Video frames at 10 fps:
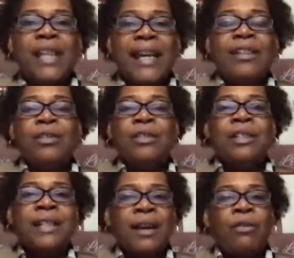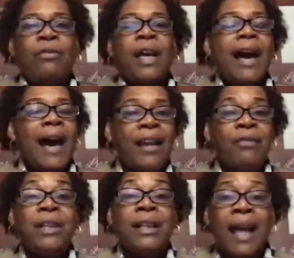you take yourself
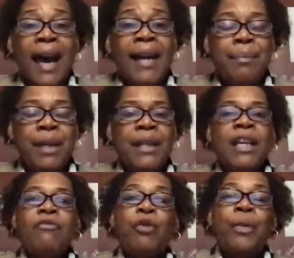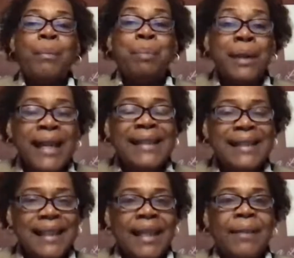out of alignment for the
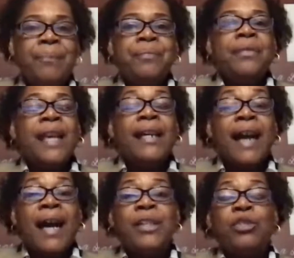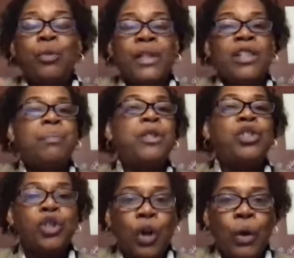blessing that God is going to
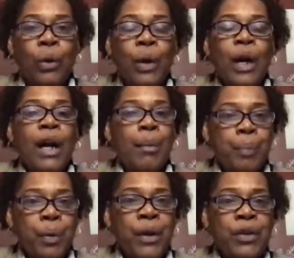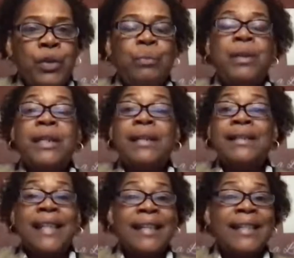bestow upon you
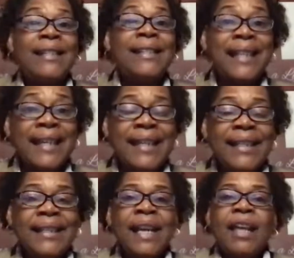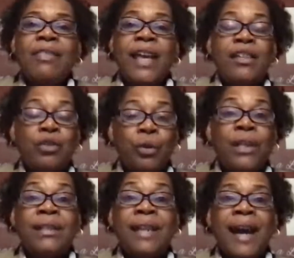because then he sees that
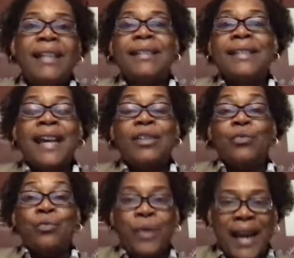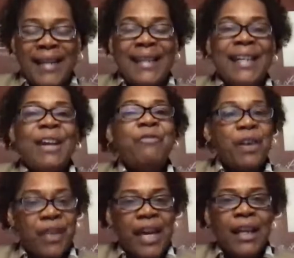you're not yet ready
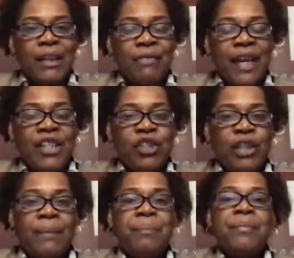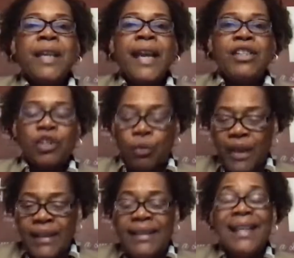for the elevation. And
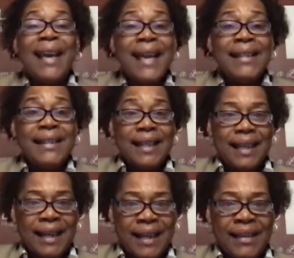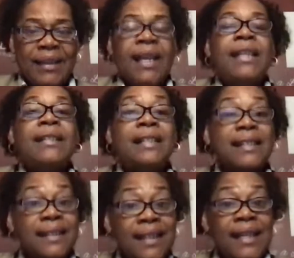so he tests us to
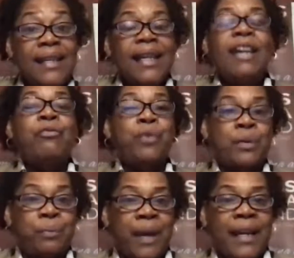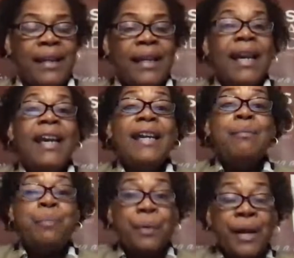see if we're ready.
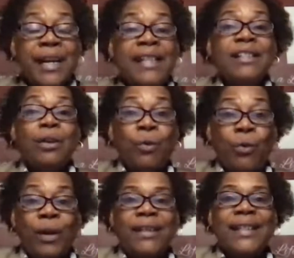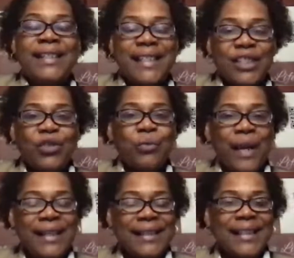He brings on these
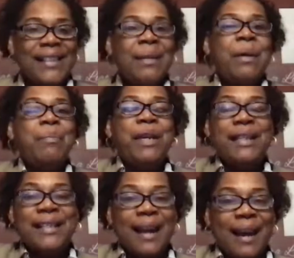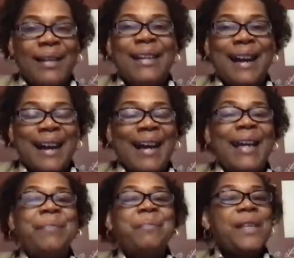situations because our
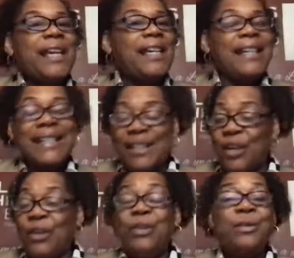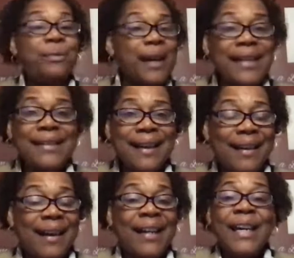God, He is a great
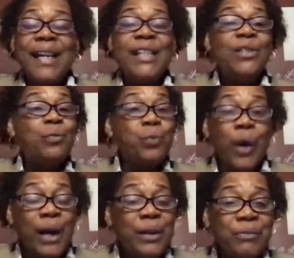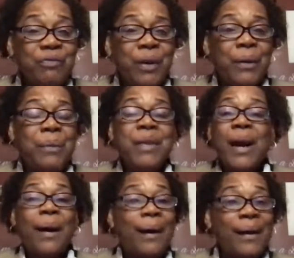God. He's wonderful,
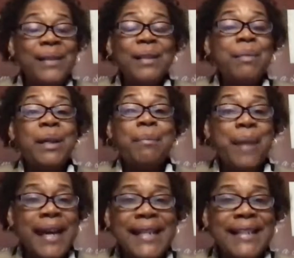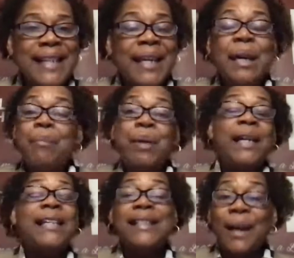awesome, and amazing,
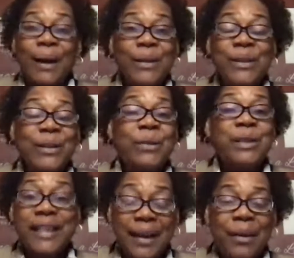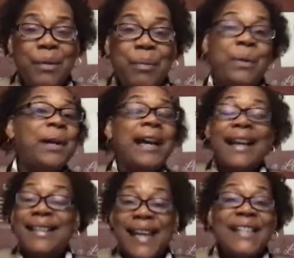but He's also terrible.
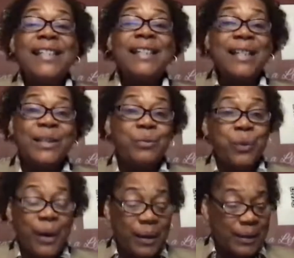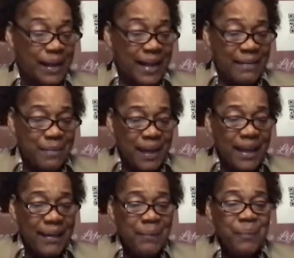And that's in His word.
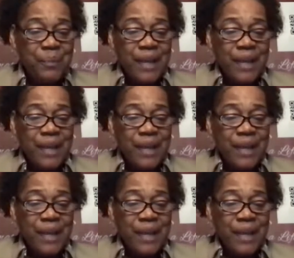Amen.